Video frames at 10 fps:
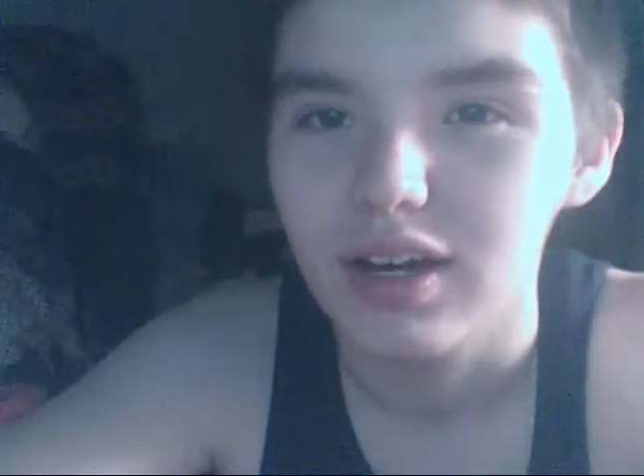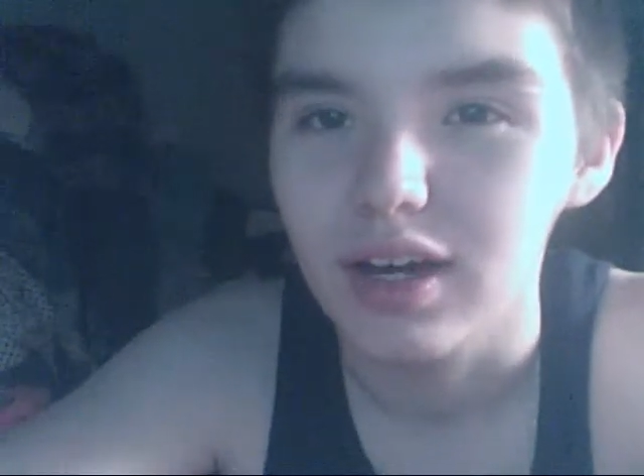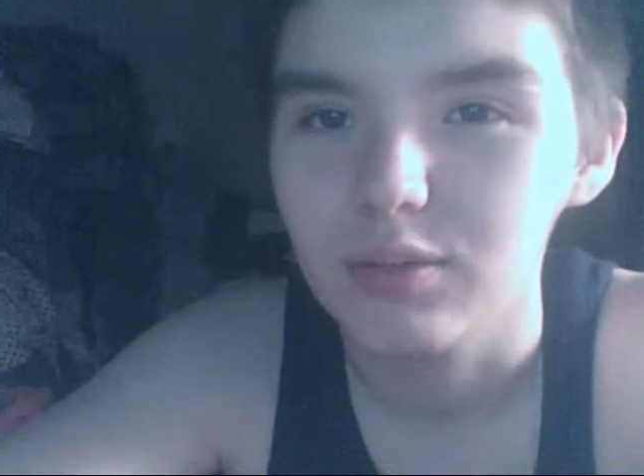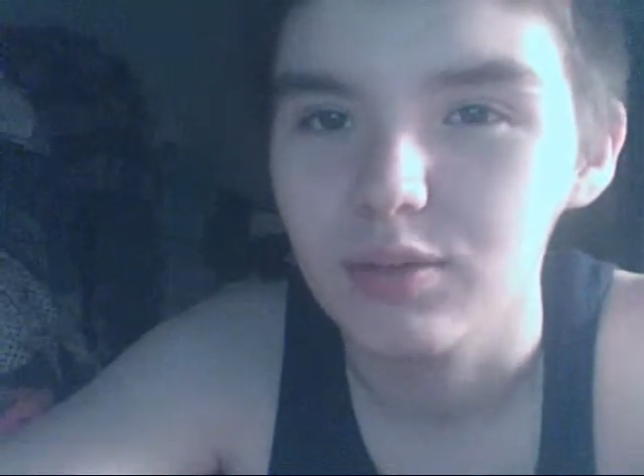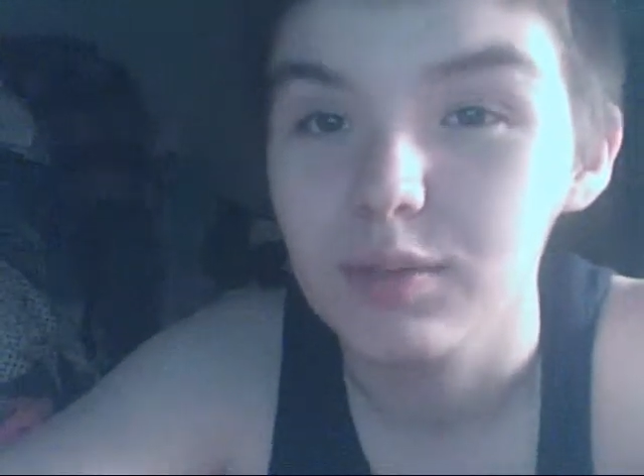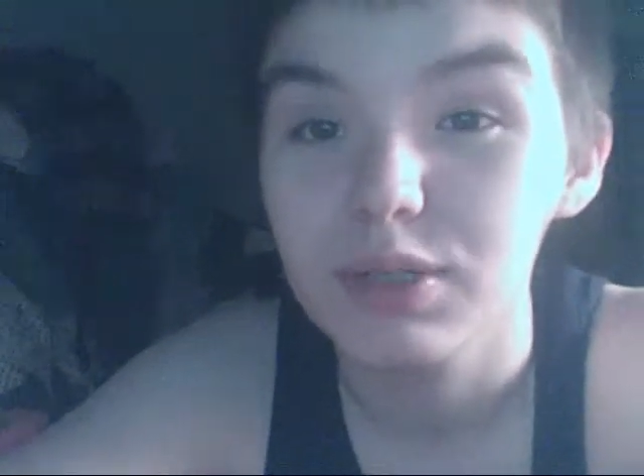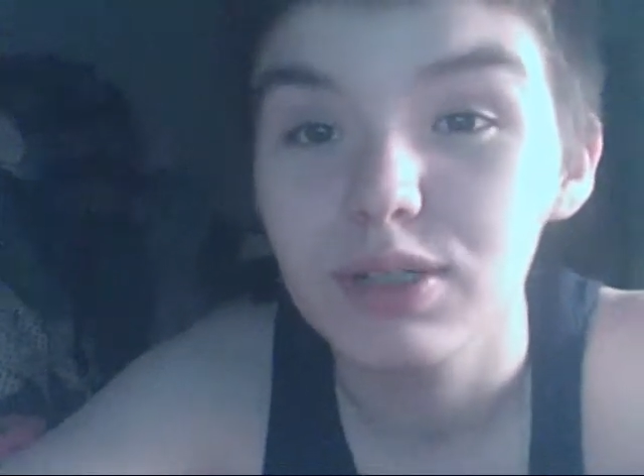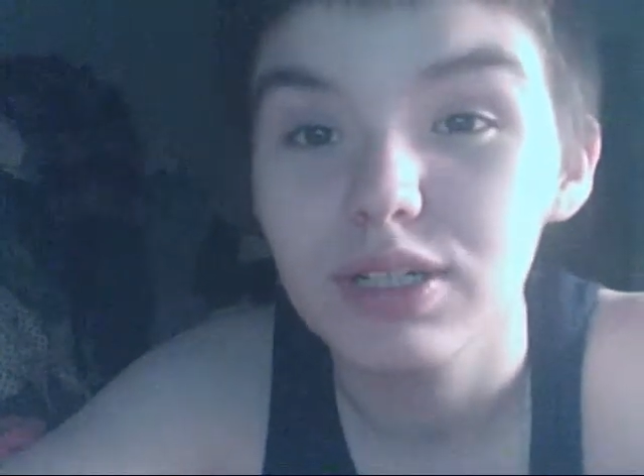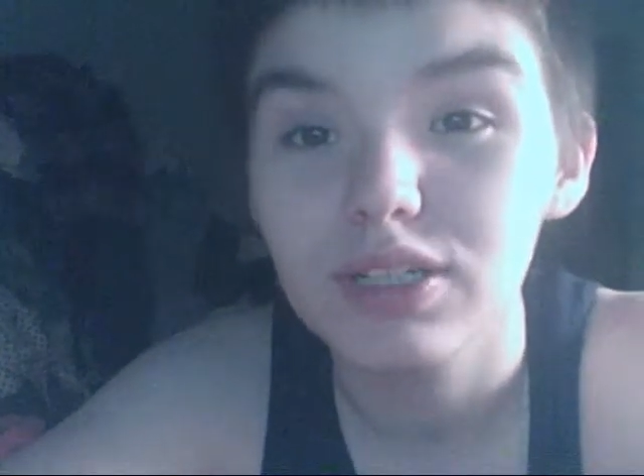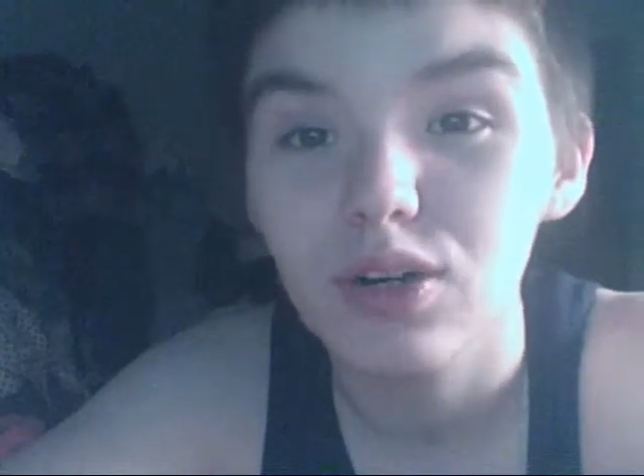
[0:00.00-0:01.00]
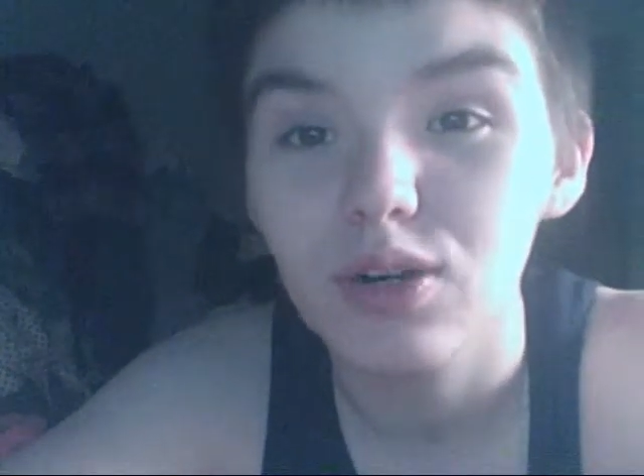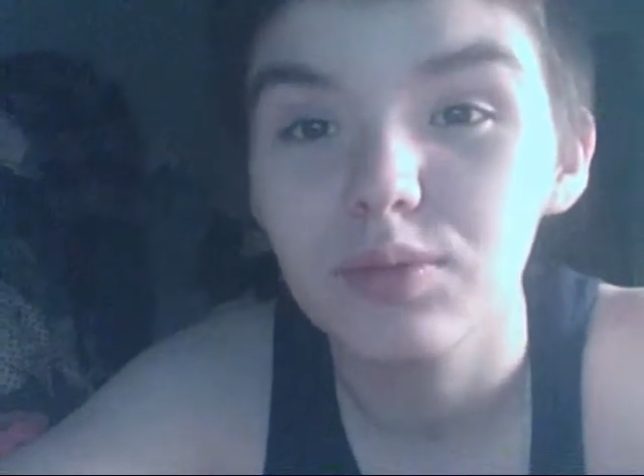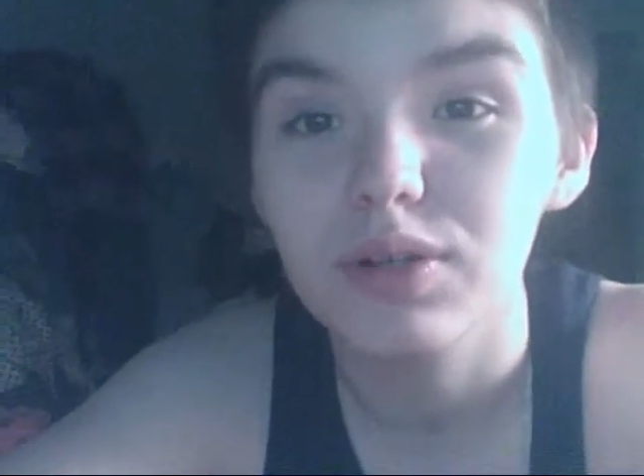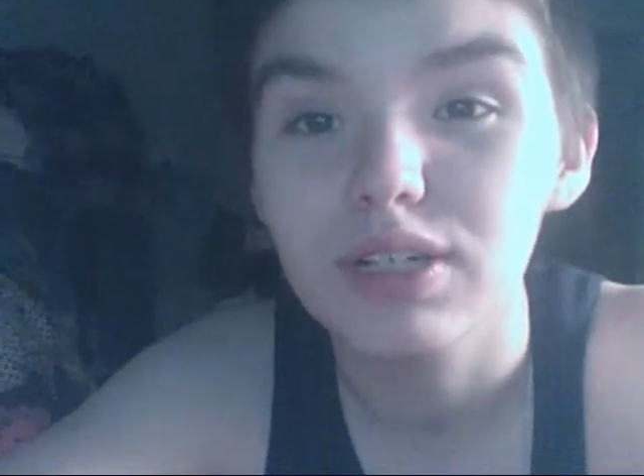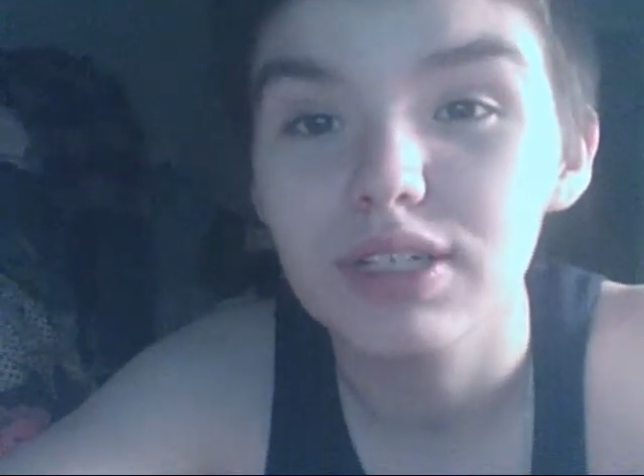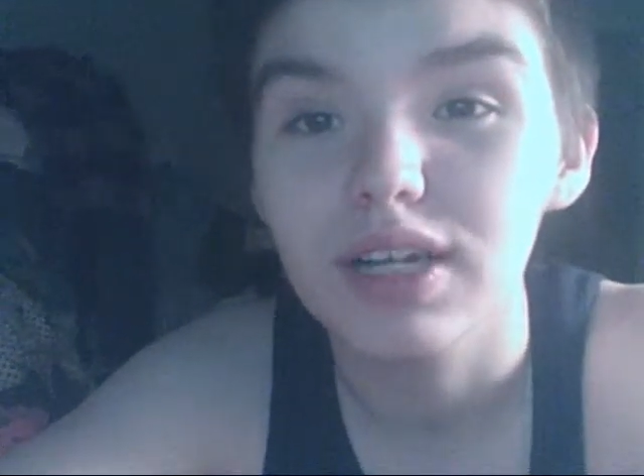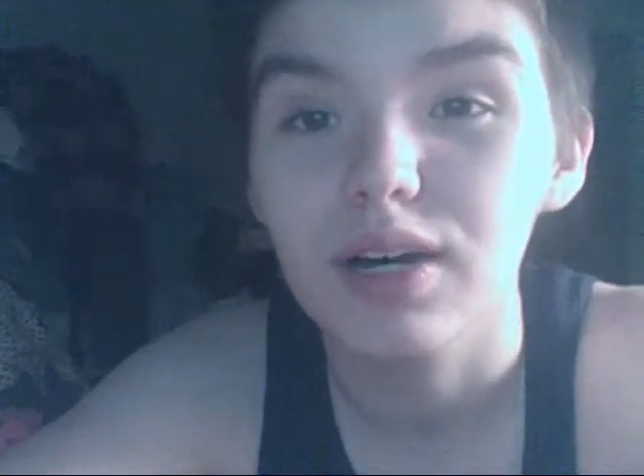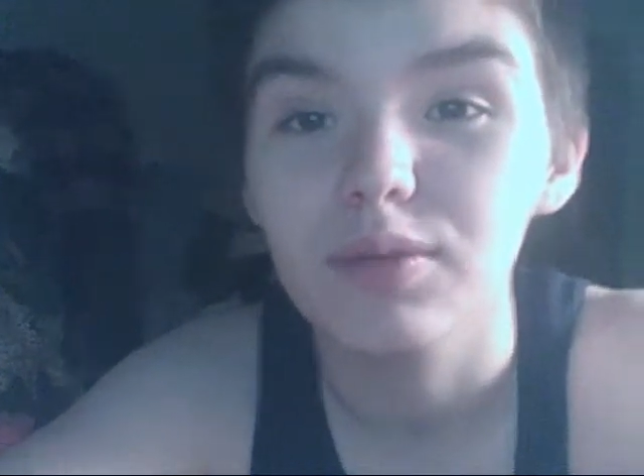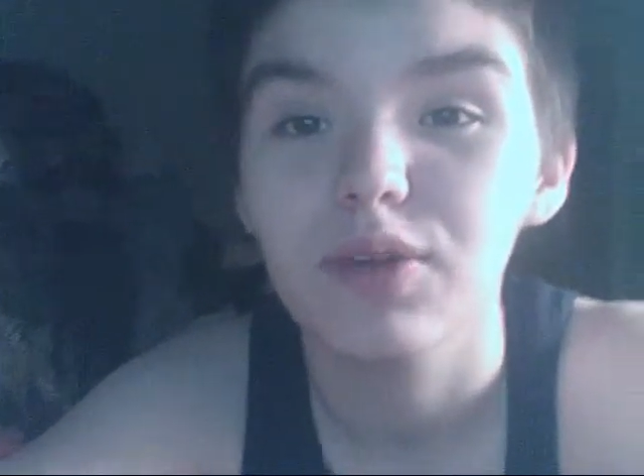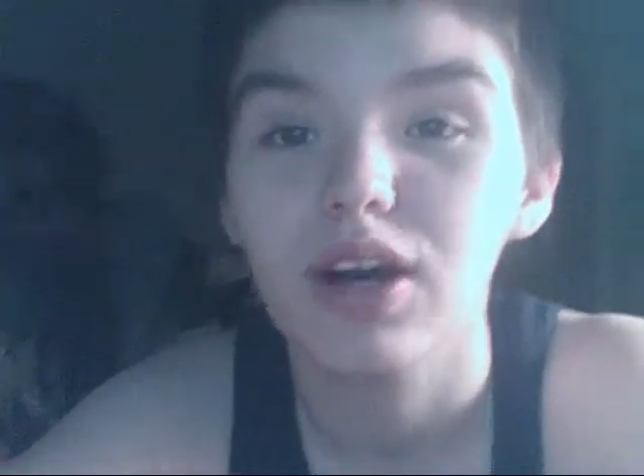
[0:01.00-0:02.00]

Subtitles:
Remember, there is hope, there is help.